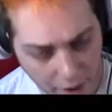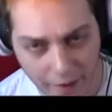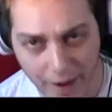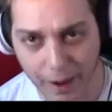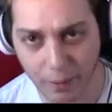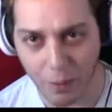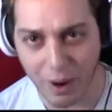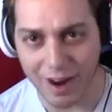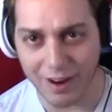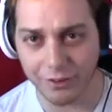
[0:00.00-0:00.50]
yeah, all
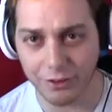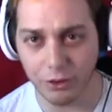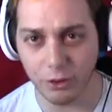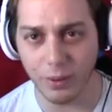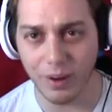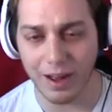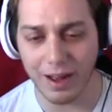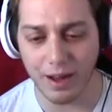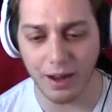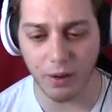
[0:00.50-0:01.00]
right, why don't,
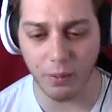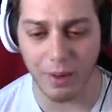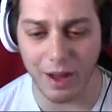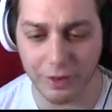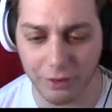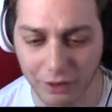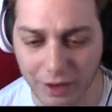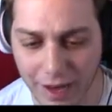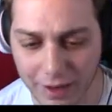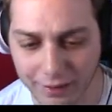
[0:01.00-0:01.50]
you, uh, why
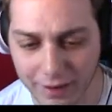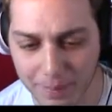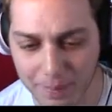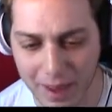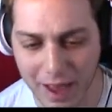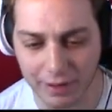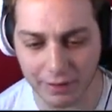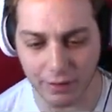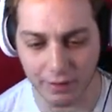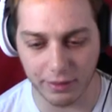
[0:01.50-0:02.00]
don't you guys get
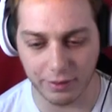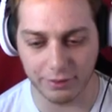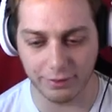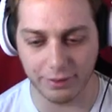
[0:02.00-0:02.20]
back to the